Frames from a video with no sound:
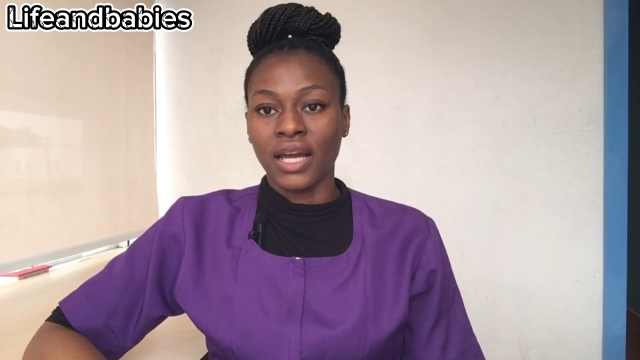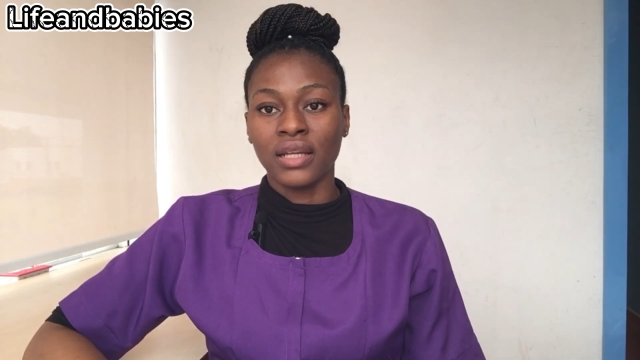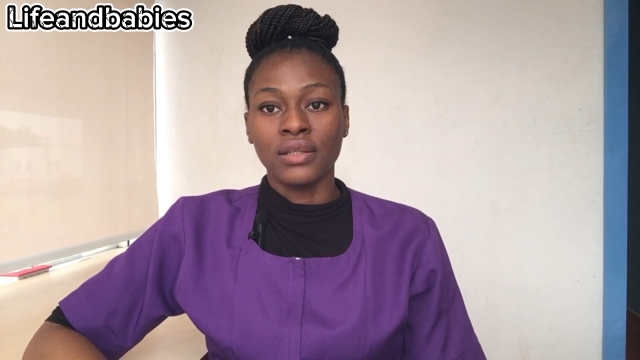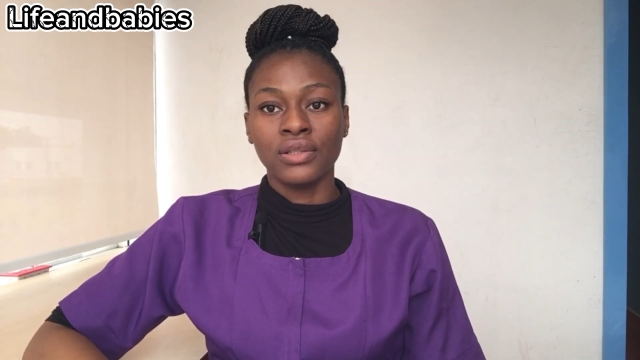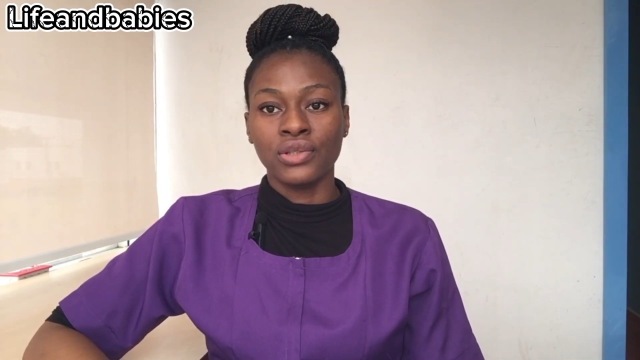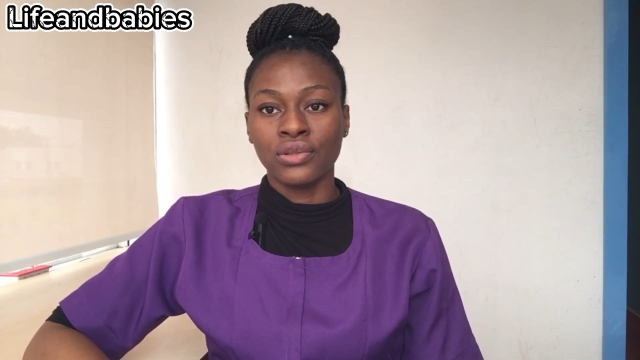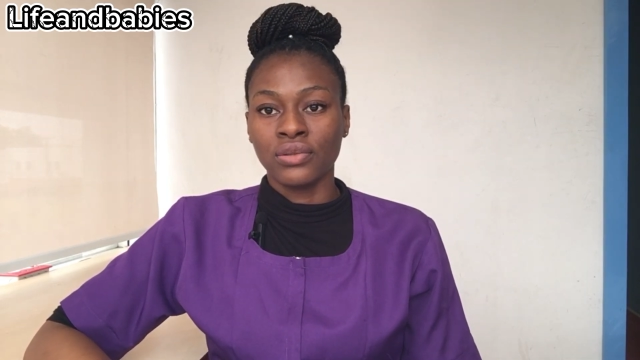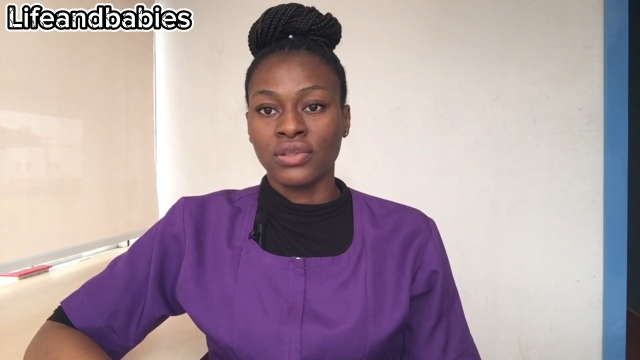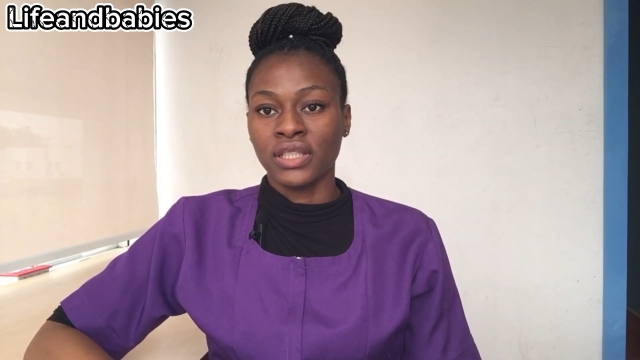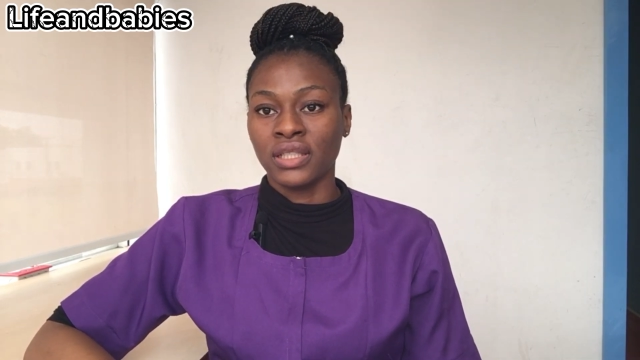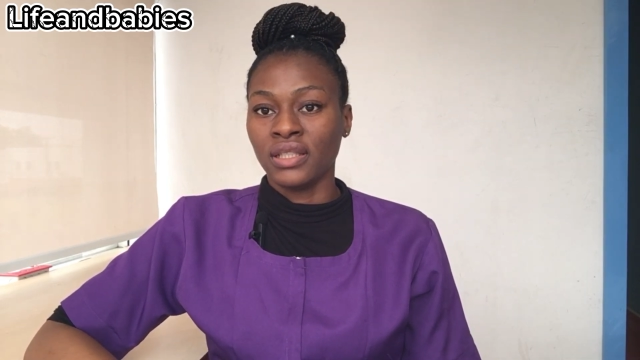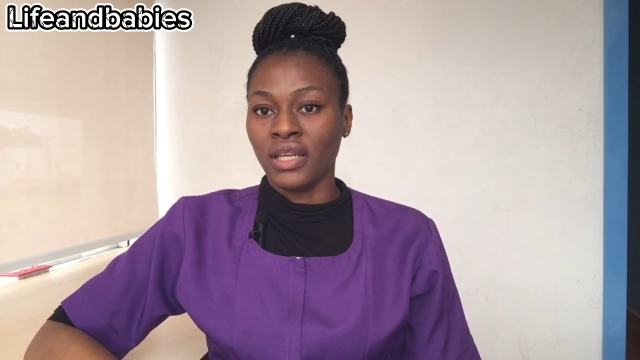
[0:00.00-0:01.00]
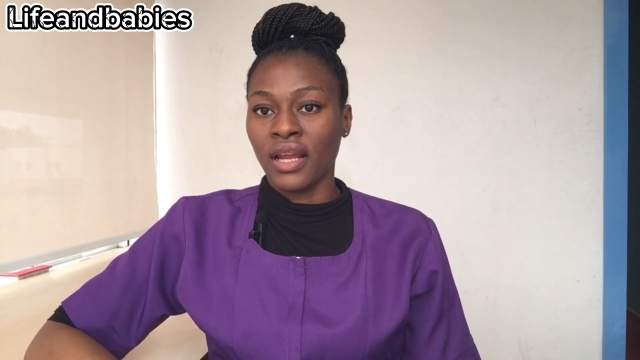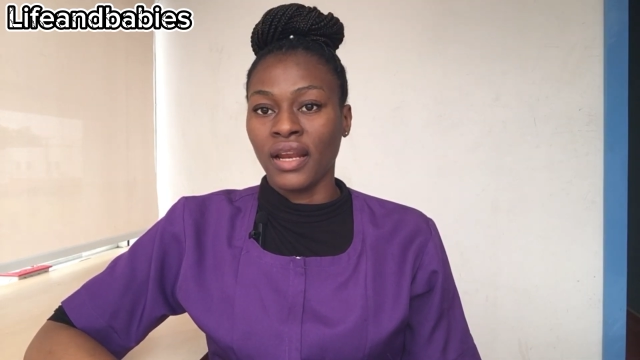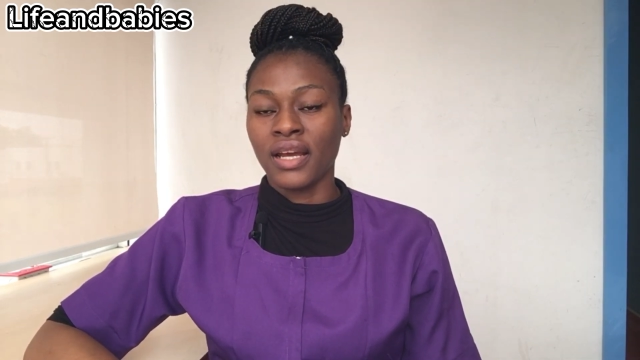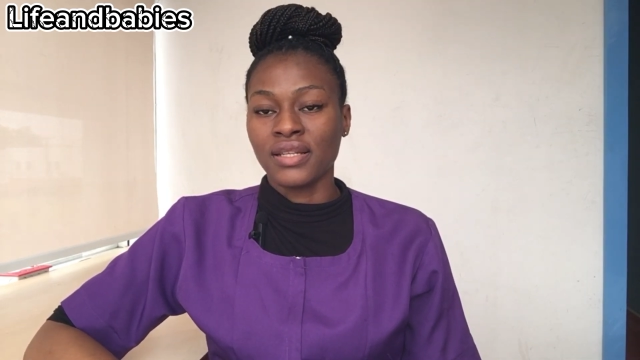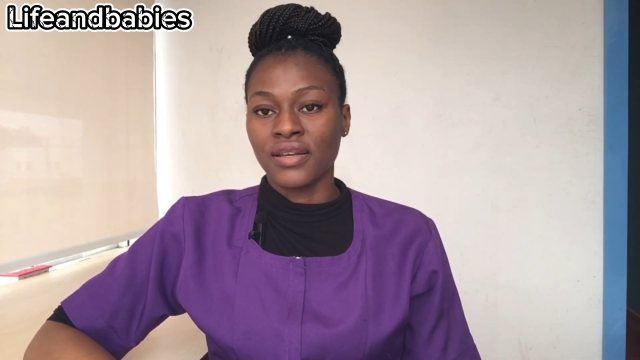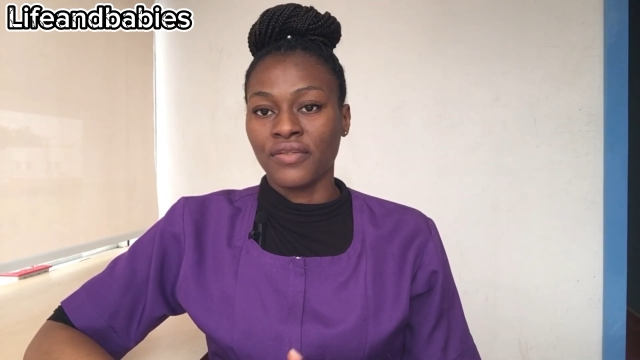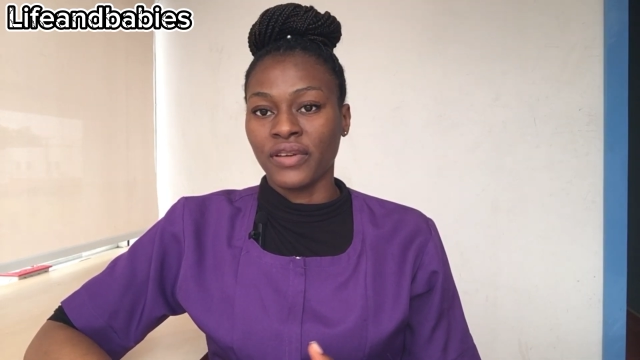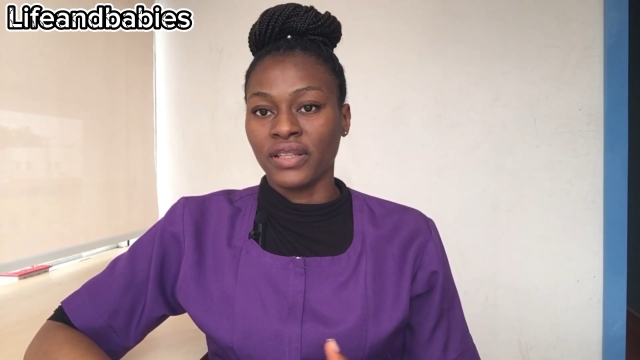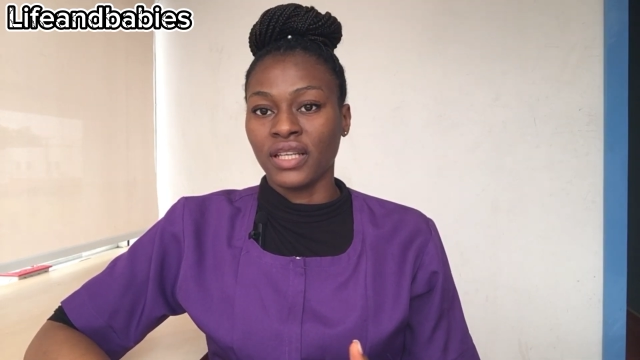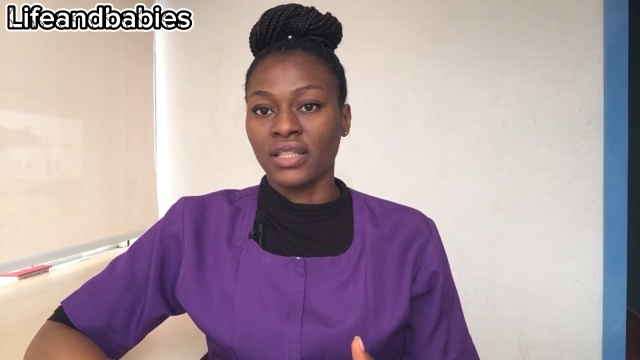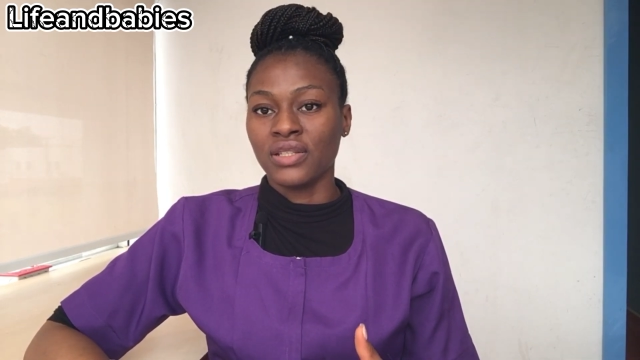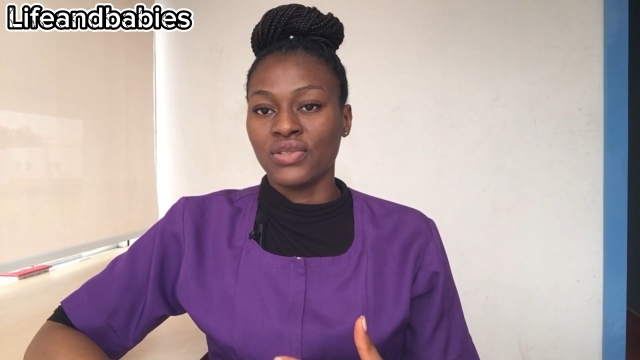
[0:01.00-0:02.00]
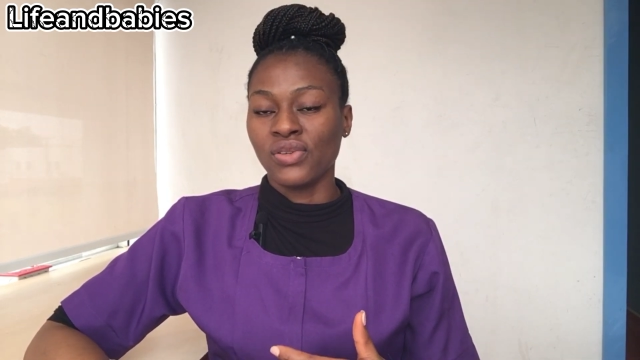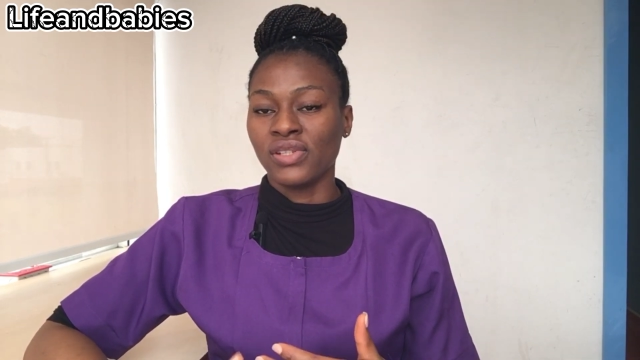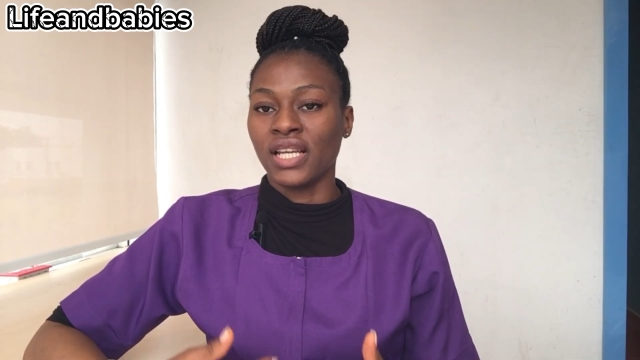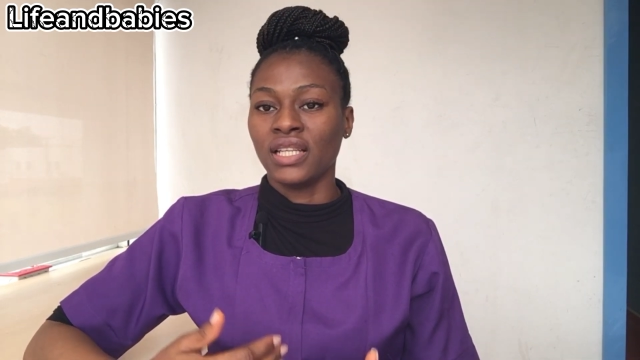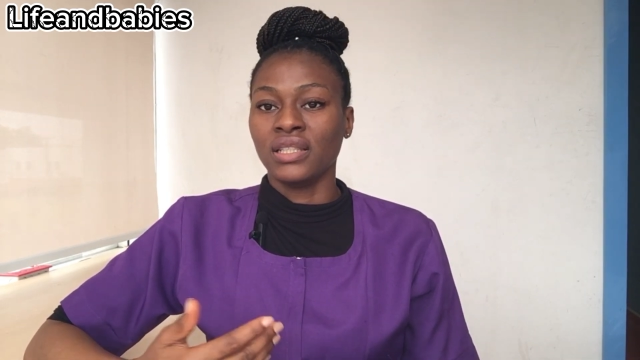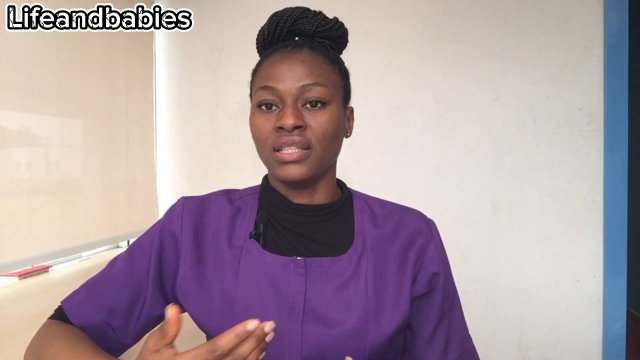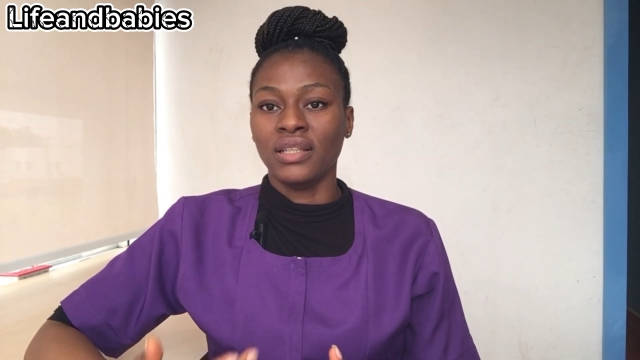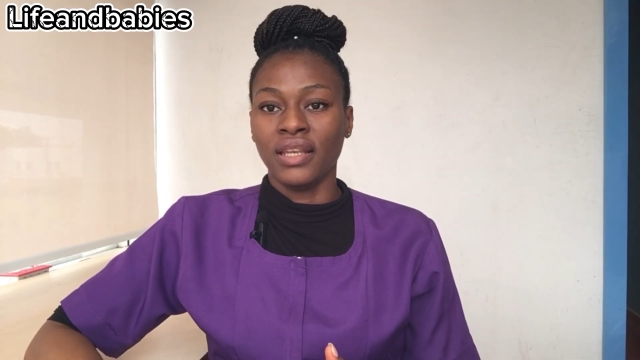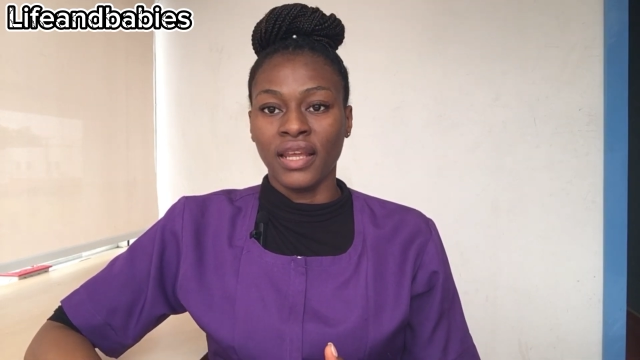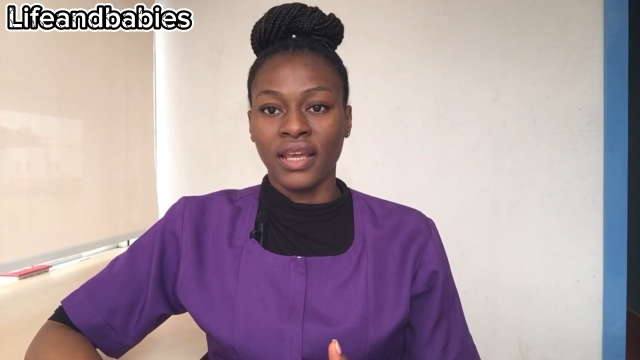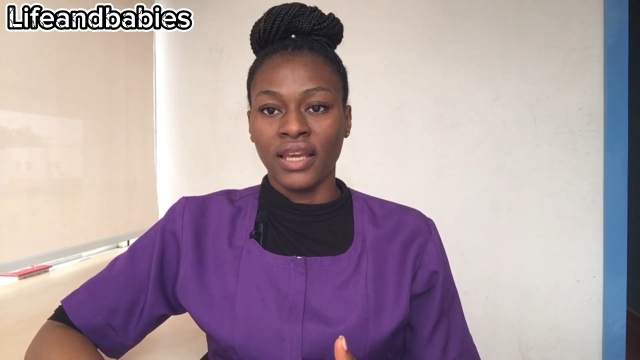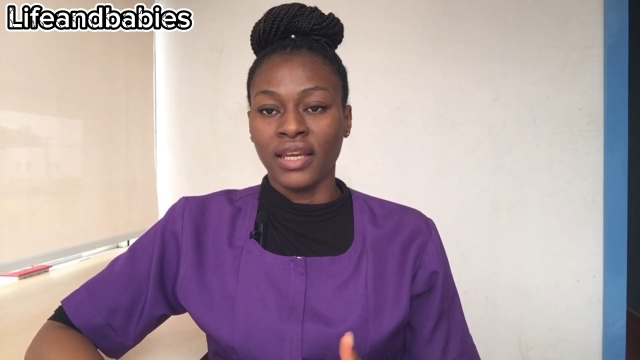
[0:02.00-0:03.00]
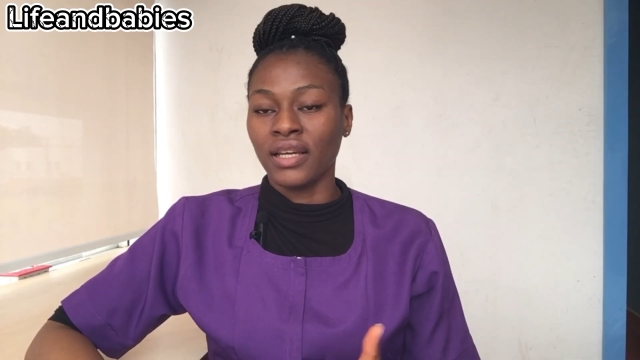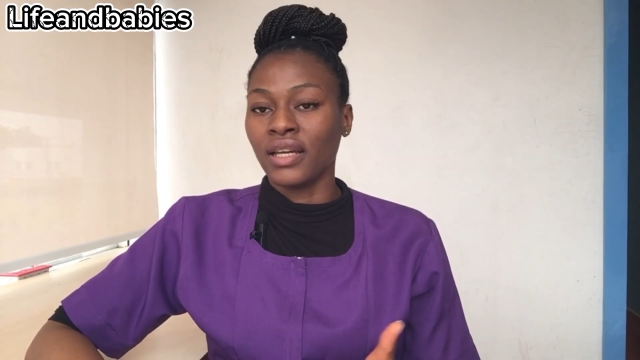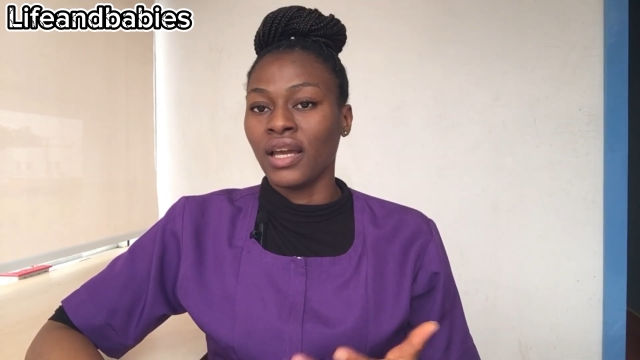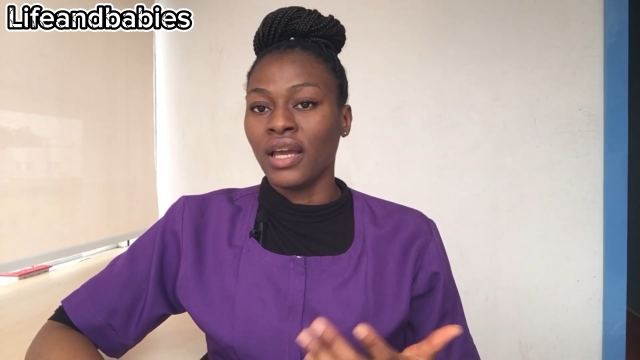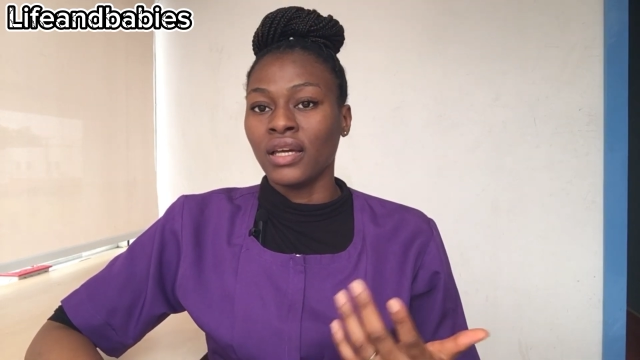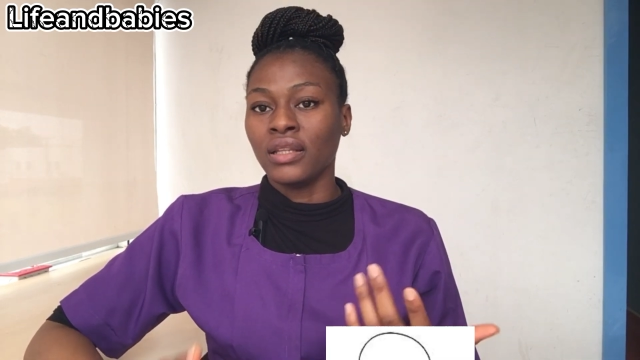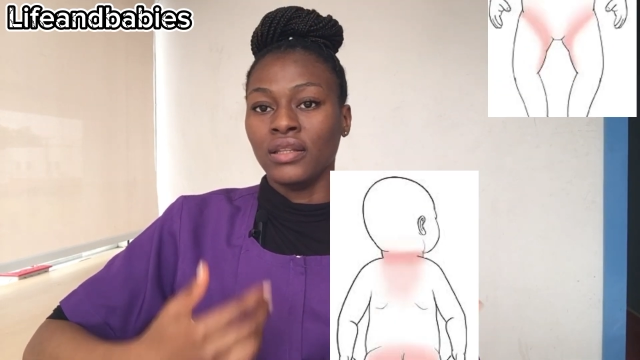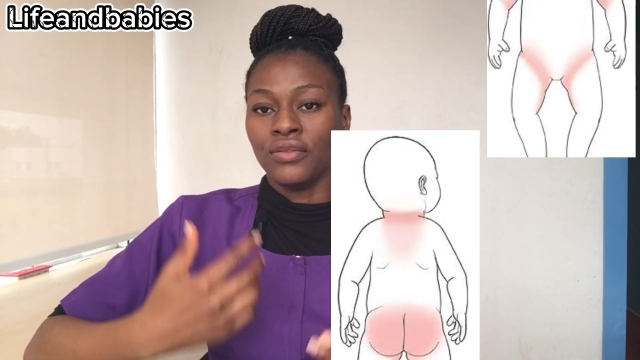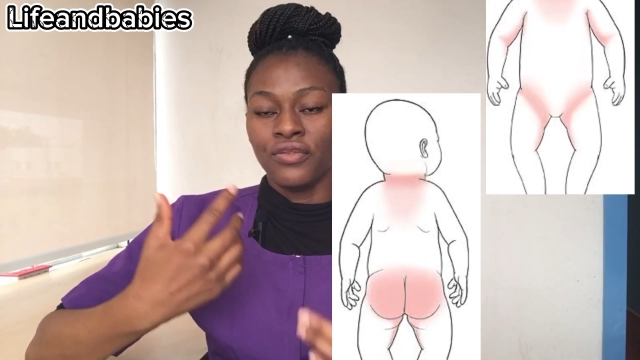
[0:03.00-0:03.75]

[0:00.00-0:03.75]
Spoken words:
and in children, the areas affected is usually the neck, the